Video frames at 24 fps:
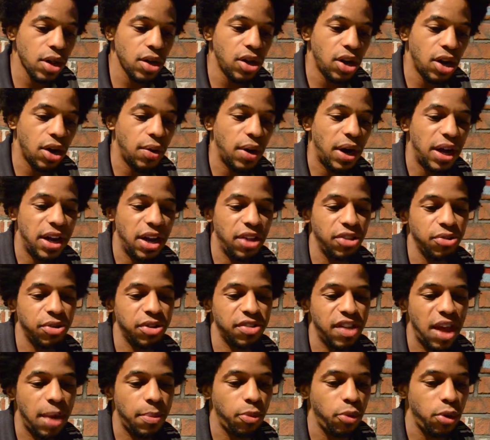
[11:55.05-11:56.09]
You know, another
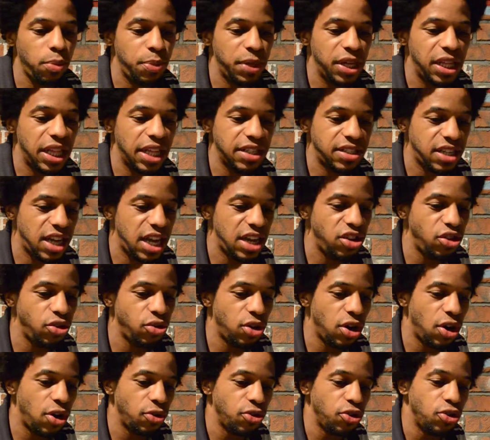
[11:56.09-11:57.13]
example would be, let's say, you
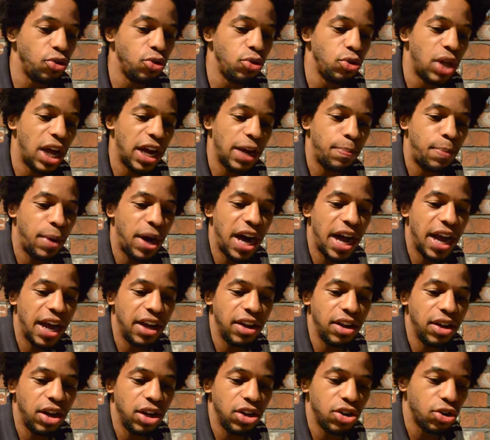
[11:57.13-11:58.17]
know, you like buy
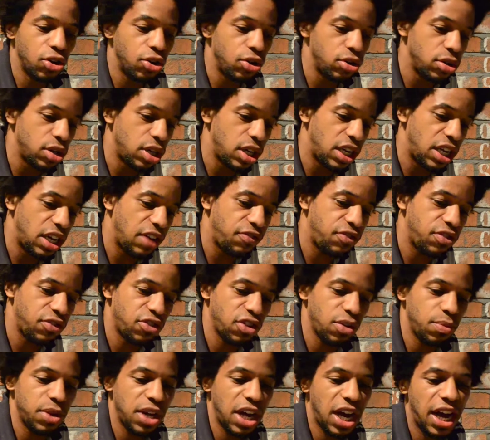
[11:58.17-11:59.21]
a girl a gift of
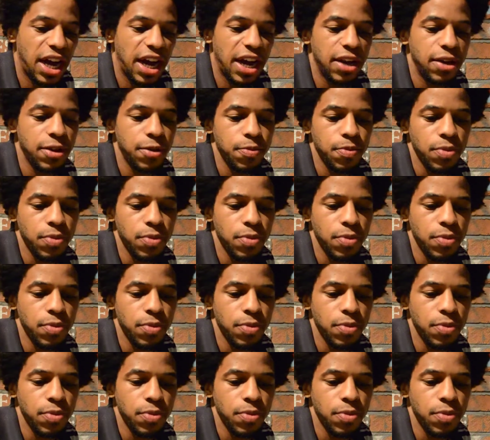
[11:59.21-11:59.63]
some kind.